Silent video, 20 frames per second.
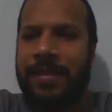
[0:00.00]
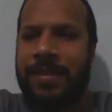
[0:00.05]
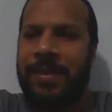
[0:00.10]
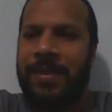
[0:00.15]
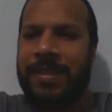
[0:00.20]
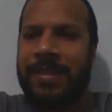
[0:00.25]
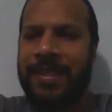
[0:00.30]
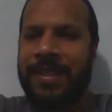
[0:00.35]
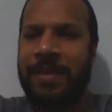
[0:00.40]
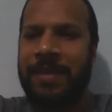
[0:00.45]
so
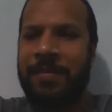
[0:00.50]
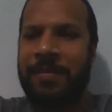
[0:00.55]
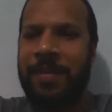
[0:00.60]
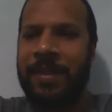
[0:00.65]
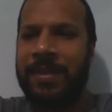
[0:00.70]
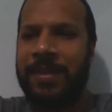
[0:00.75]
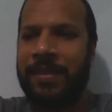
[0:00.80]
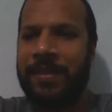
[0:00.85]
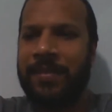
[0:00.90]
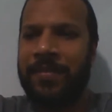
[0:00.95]
I see you
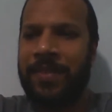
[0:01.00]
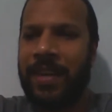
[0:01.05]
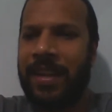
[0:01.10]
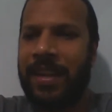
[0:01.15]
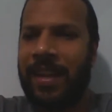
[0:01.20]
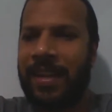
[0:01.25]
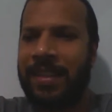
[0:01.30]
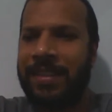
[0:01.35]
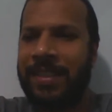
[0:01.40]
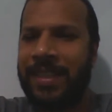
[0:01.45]
mentioning
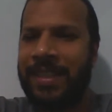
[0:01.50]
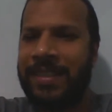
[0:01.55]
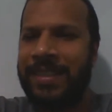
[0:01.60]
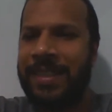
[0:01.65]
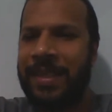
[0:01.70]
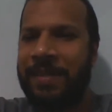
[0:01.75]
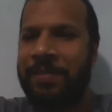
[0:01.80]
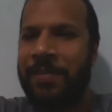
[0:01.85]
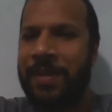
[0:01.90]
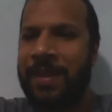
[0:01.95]
financial
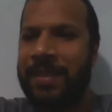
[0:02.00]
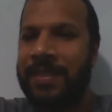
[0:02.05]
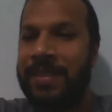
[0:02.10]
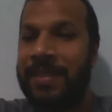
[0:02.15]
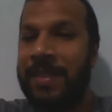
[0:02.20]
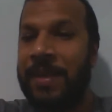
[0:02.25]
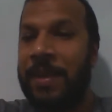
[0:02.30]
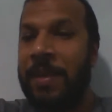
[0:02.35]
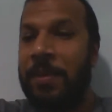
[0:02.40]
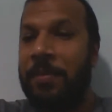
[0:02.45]
statements,
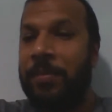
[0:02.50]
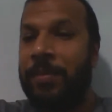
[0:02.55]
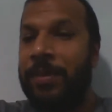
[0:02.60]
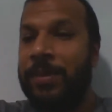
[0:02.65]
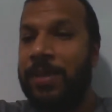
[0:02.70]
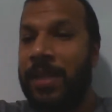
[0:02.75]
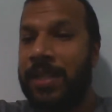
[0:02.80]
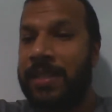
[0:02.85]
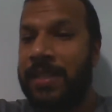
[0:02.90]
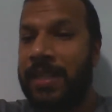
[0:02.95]

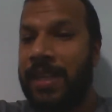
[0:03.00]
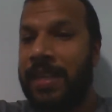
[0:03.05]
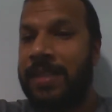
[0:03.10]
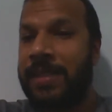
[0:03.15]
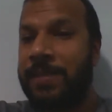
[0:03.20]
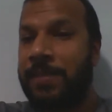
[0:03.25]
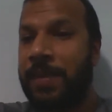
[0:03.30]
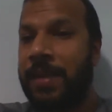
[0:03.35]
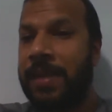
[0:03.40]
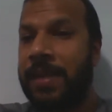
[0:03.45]
projected
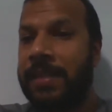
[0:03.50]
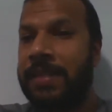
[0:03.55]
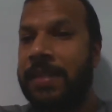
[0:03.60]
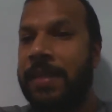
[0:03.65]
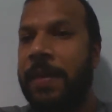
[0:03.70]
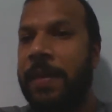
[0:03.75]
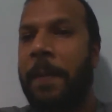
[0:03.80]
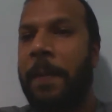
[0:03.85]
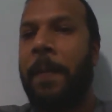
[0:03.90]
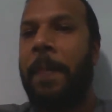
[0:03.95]

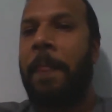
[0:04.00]
expenditure.